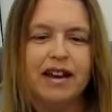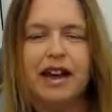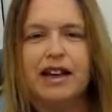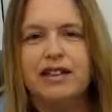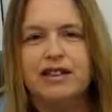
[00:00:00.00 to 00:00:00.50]

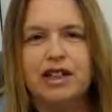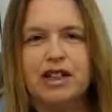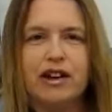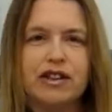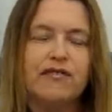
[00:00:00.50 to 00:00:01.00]
And,
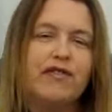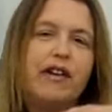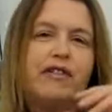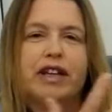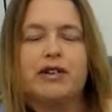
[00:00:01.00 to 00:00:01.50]
at the
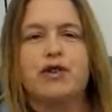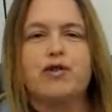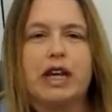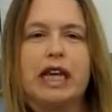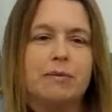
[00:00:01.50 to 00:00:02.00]
very
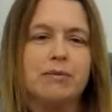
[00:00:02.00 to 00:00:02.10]
extreme,